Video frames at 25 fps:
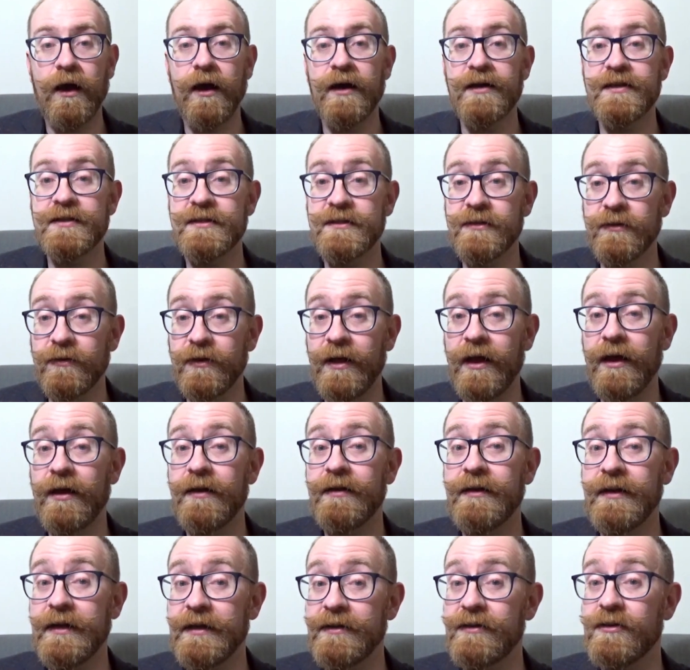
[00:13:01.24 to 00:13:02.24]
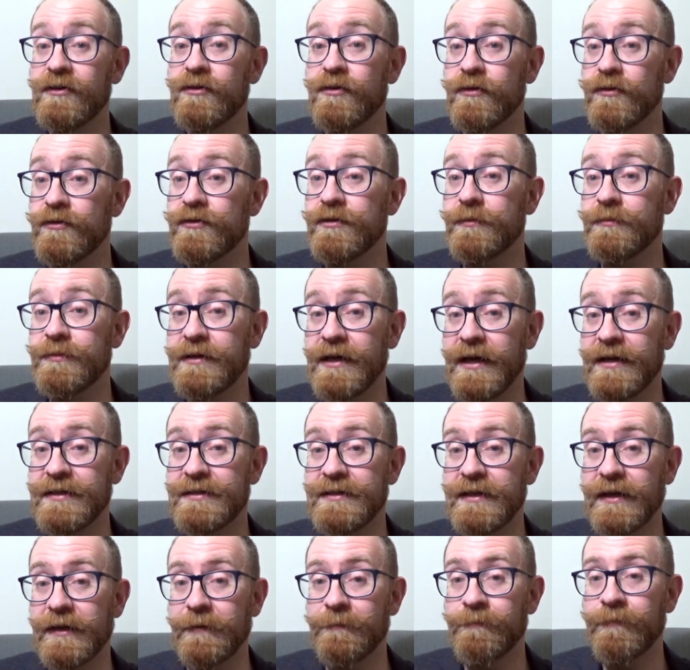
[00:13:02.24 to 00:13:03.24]
I still need to do some
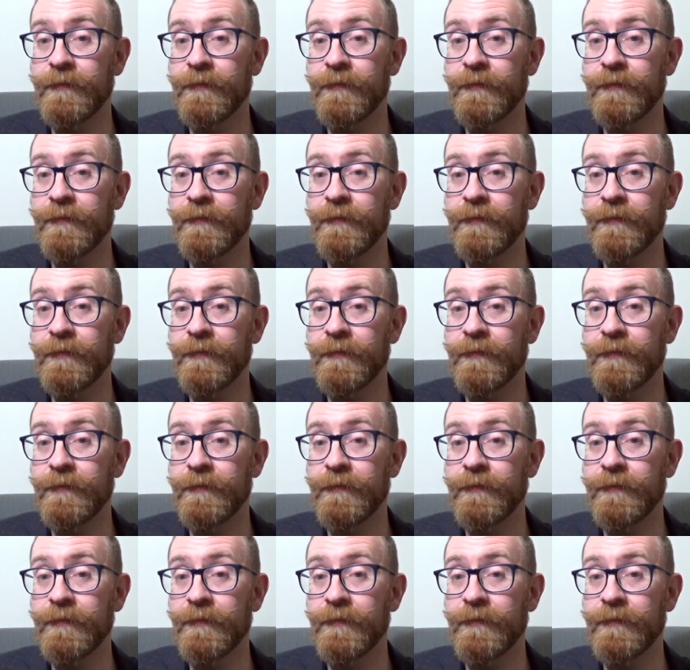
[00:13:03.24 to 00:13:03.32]
testing,